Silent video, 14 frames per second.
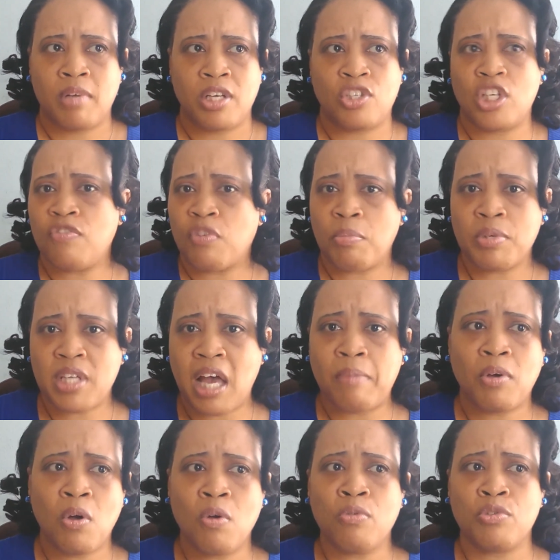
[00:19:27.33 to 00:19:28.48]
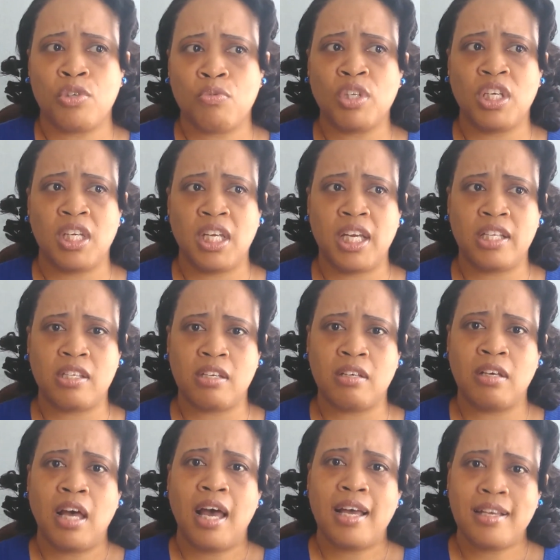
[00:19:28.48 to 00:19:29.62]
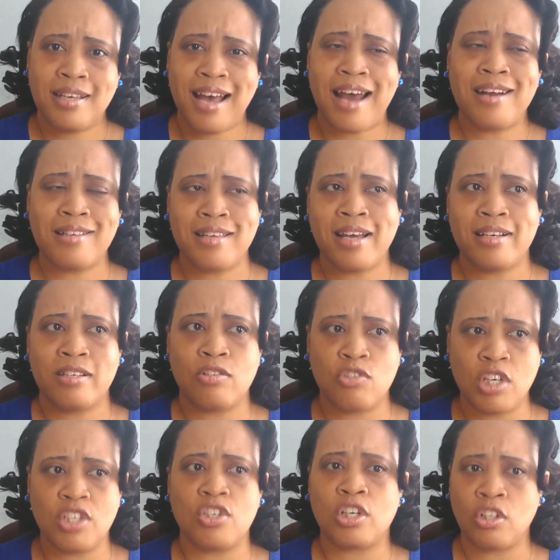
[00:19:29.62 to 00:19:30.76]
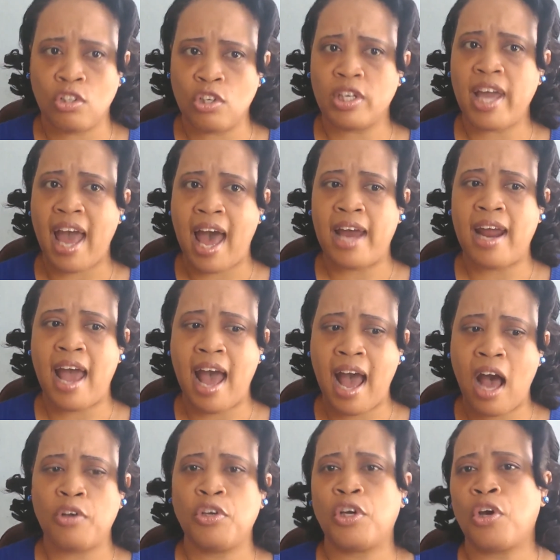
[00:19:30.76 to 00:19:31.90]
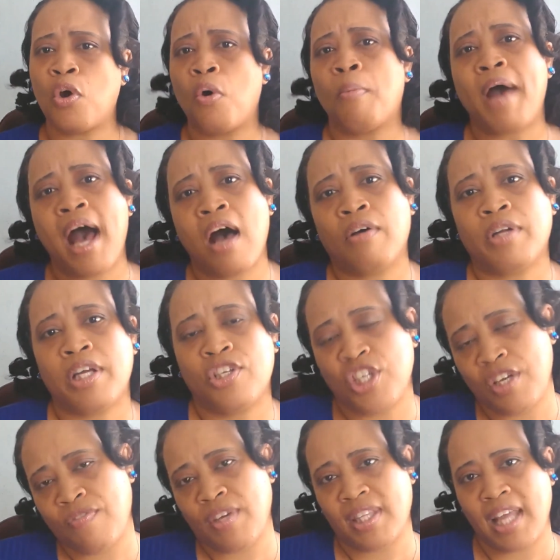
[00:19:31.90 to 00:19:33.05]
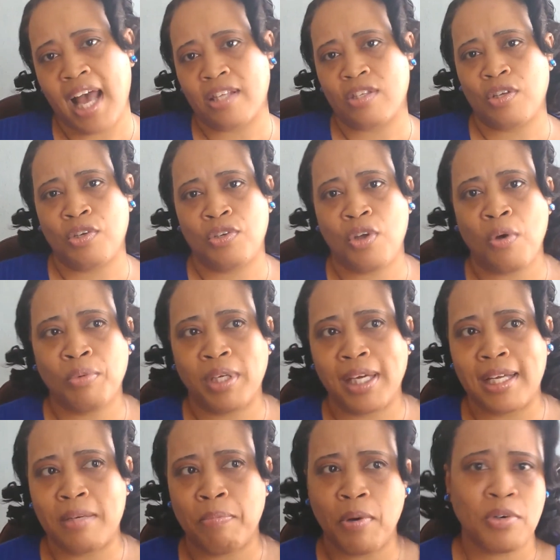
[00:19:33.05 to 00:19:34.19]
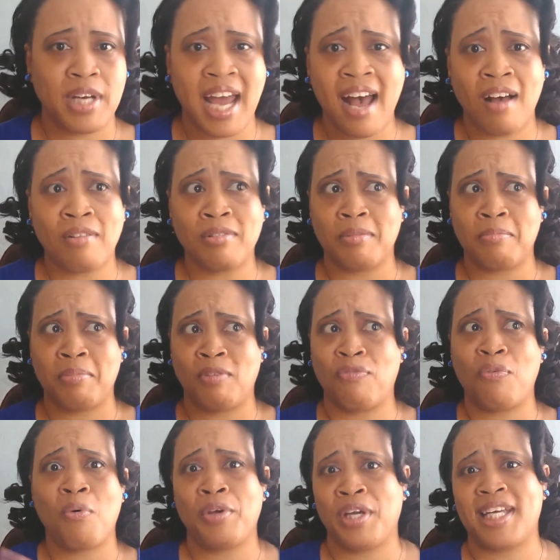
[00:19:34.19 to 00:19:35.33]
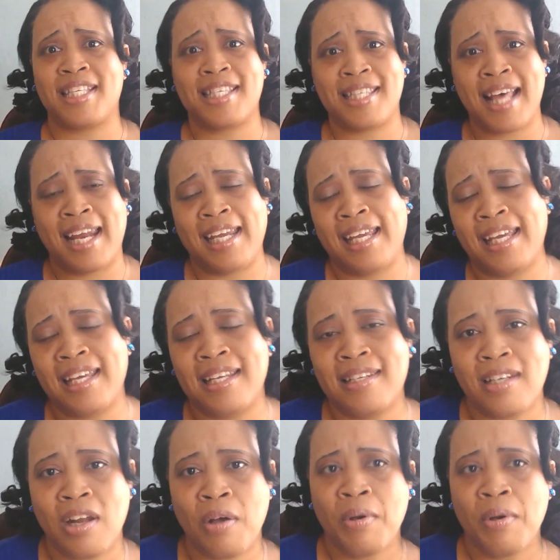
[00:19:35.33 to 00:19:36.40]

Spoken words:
achievable type goals, you really need to kind of take a strategic look at how you can go about achieving that, so you don't get burnt out before you get to that end.